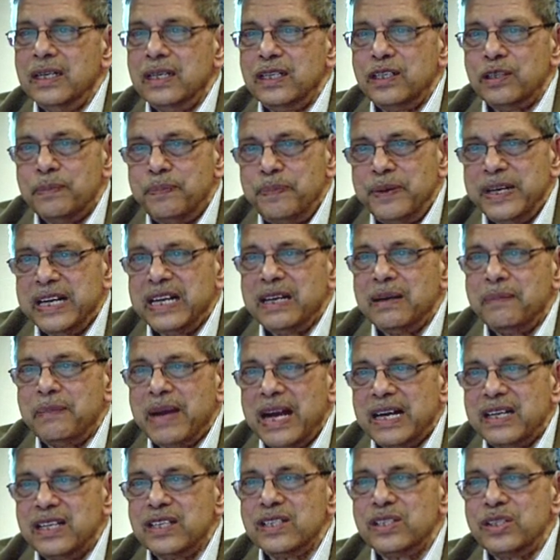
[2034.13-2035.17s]
to bring
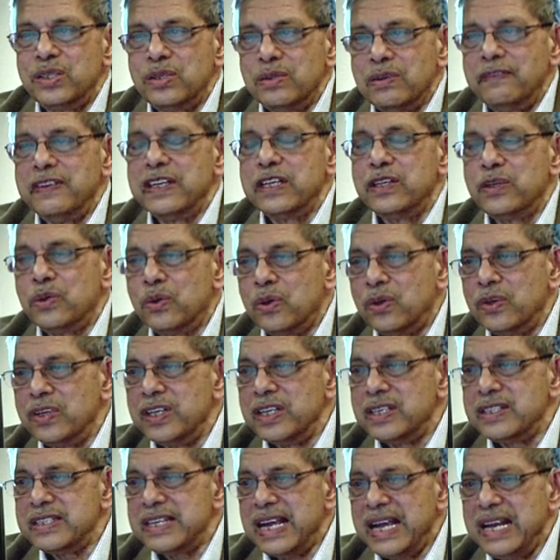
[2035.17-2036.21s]
matters to a
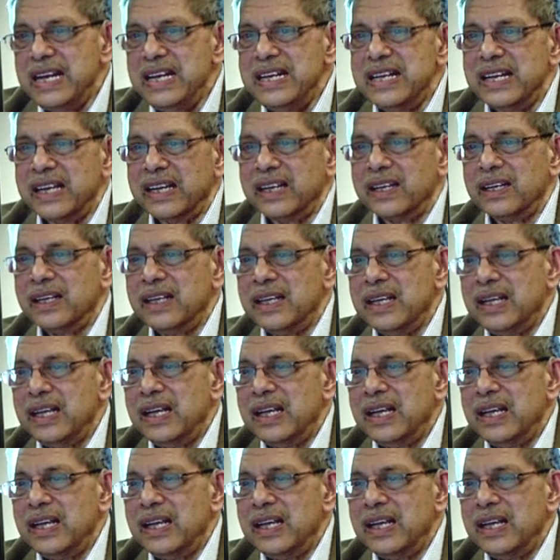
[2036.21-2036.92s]
victorious ending.